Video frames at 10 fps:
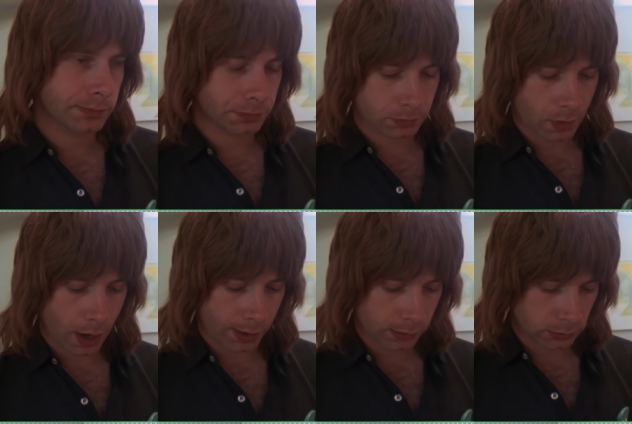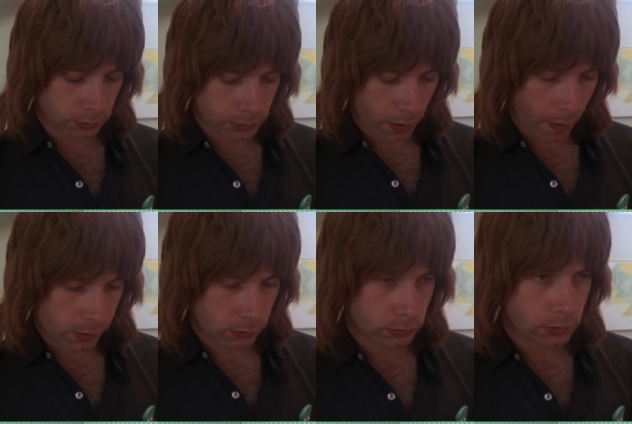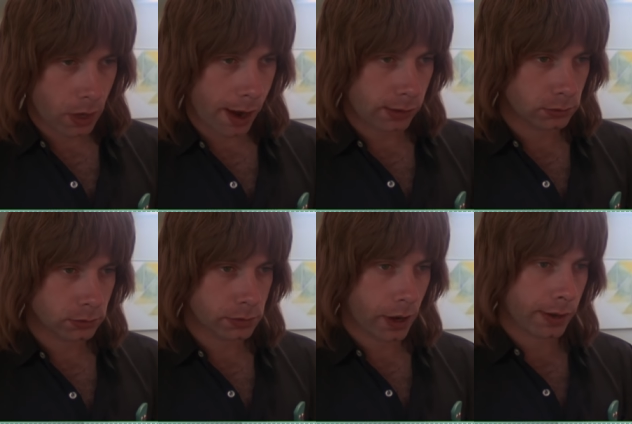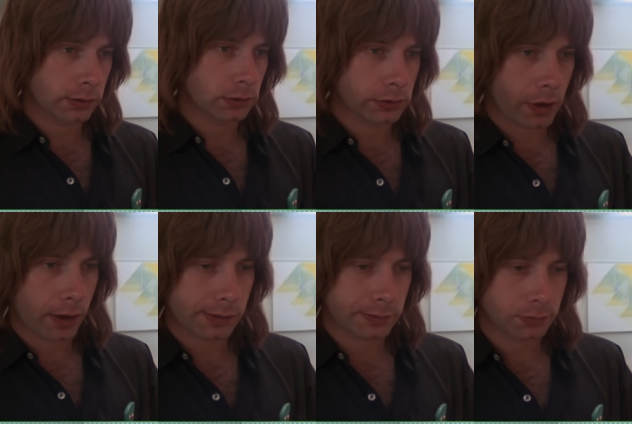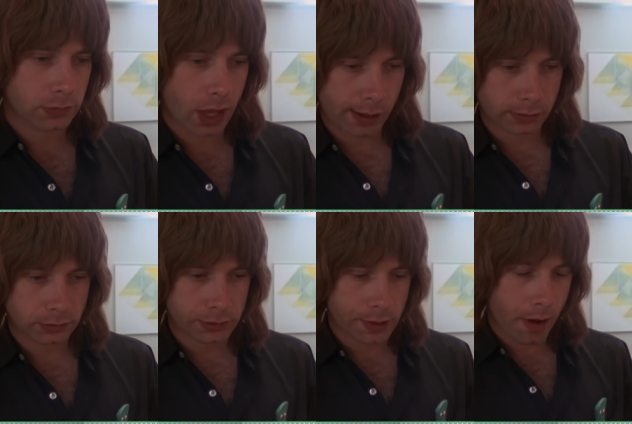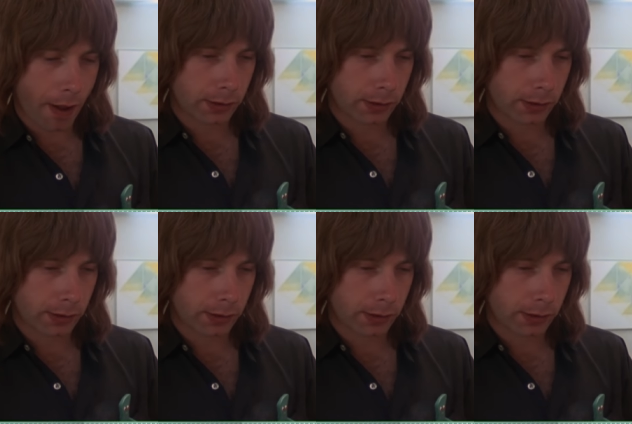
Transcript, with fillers: Nigel pouts and sulks like a kid when she's around, or even just mentioned.